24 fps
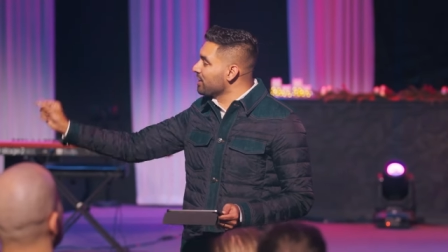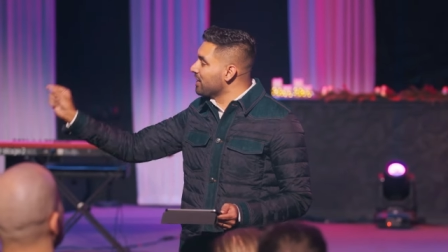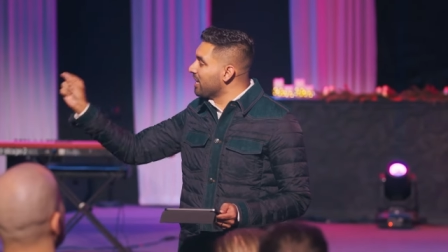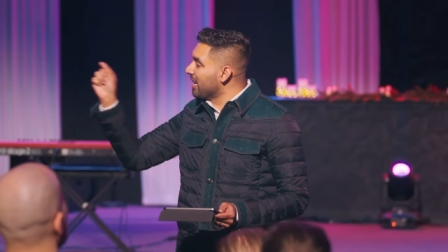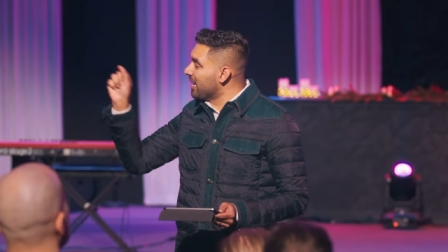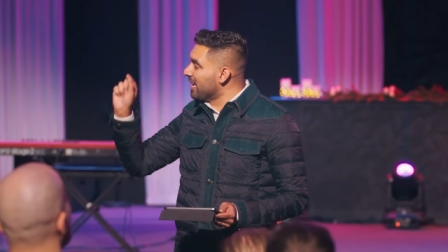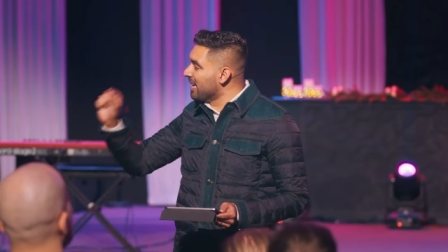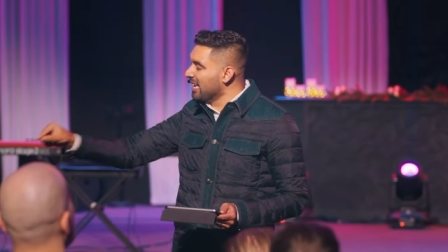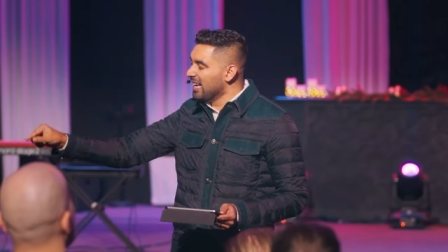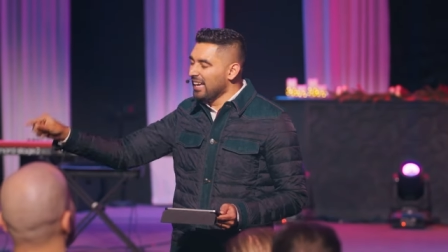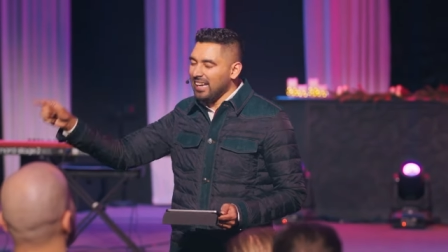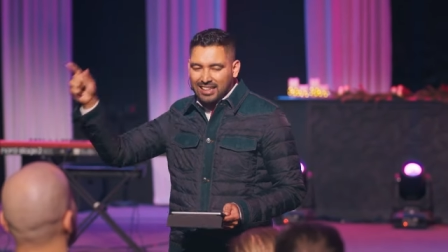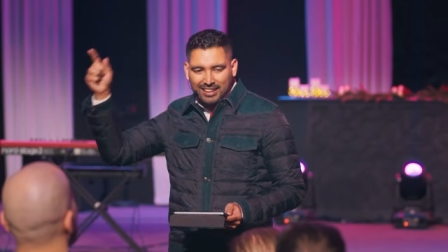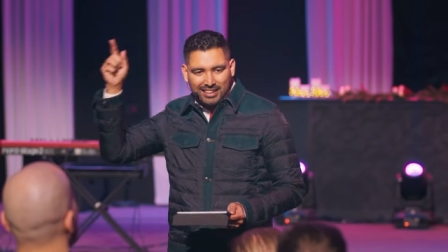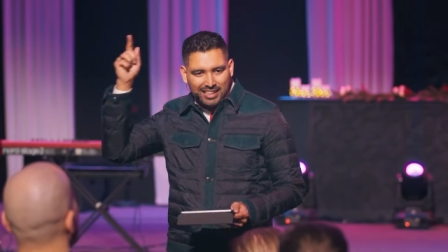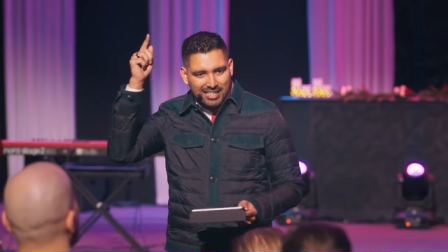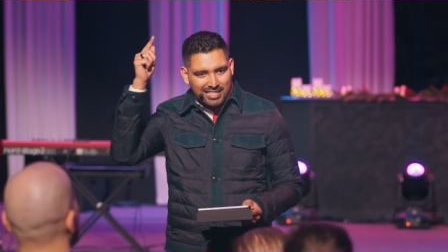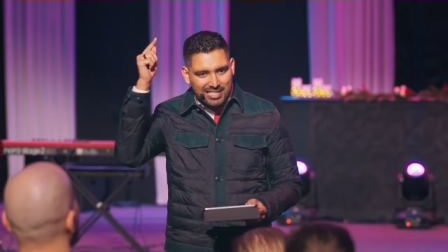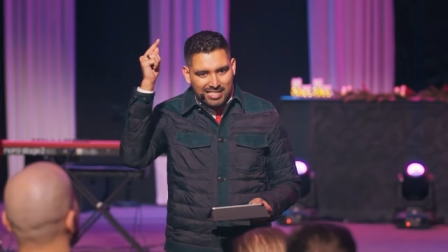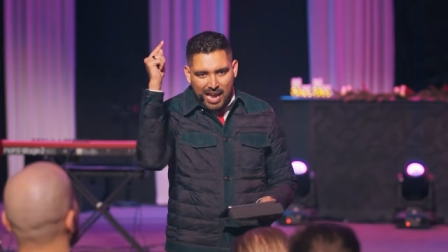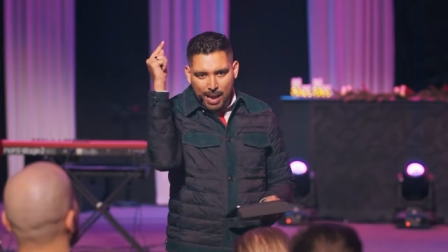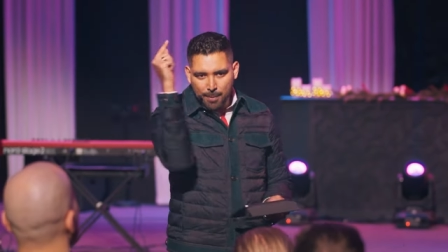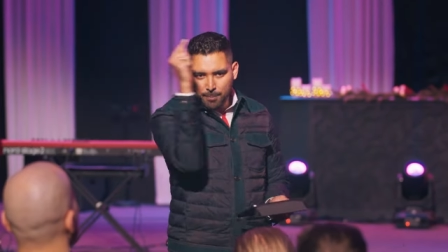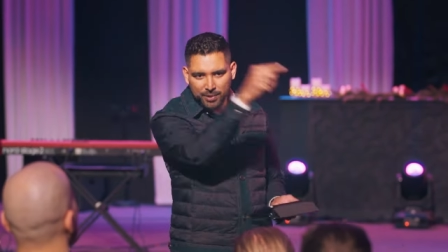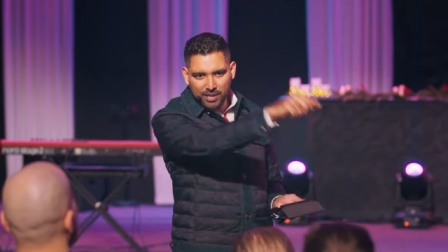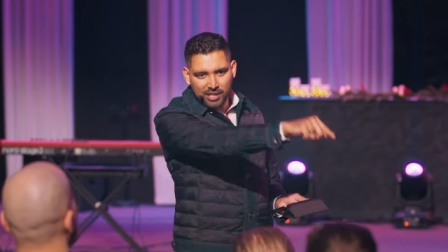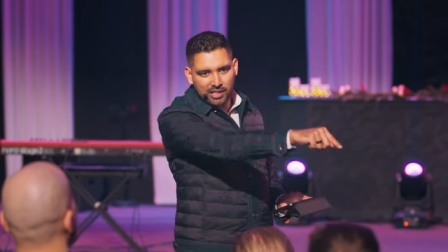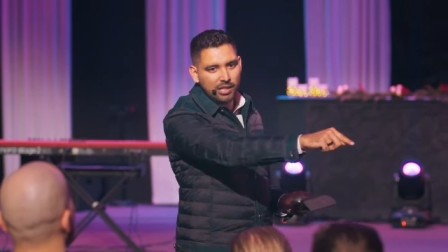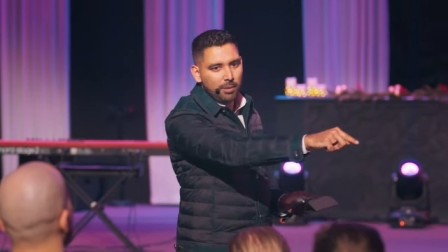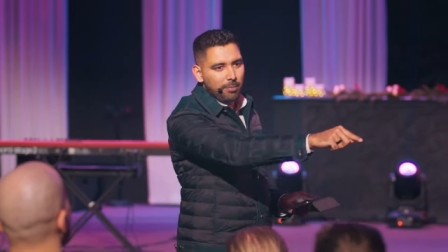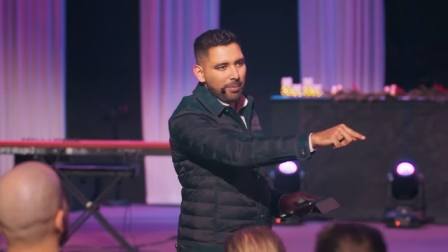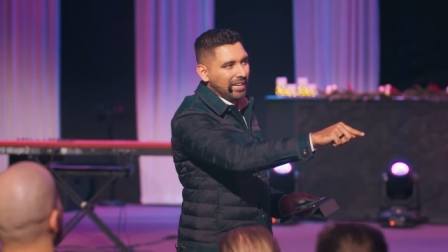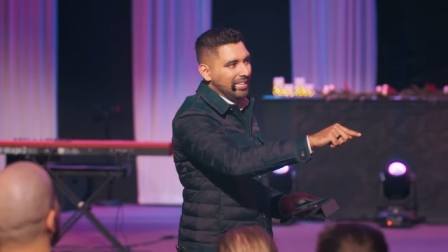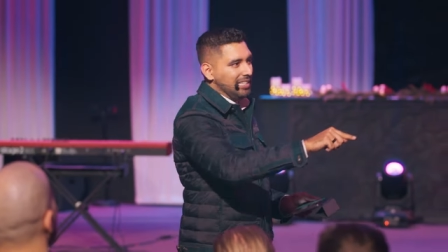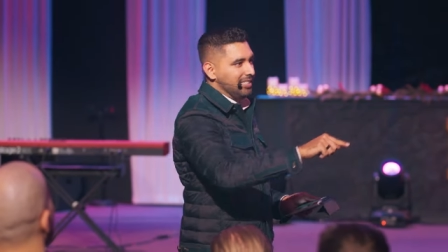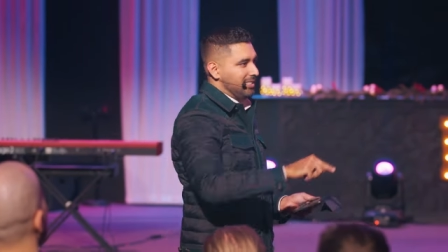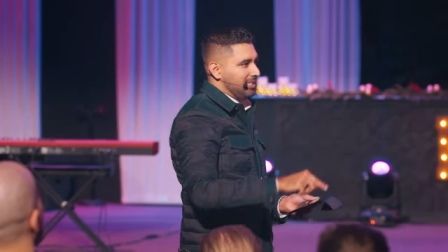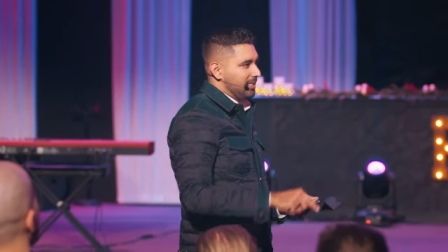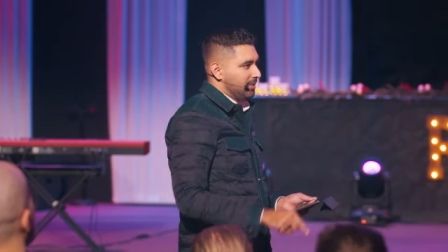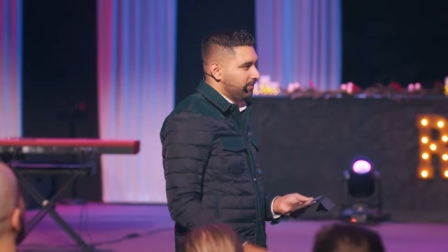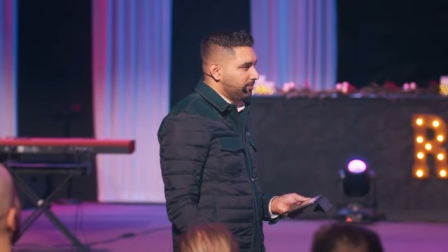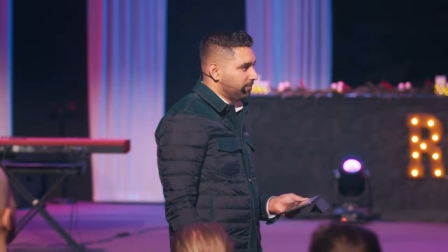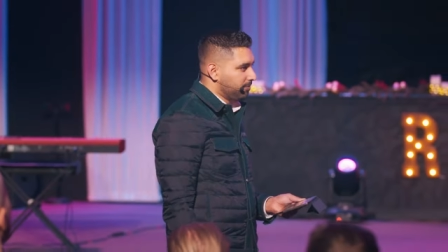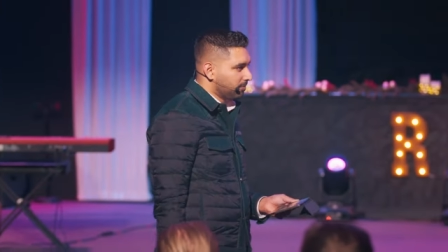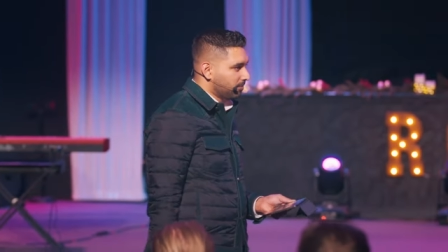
the healing that has happened in the mind.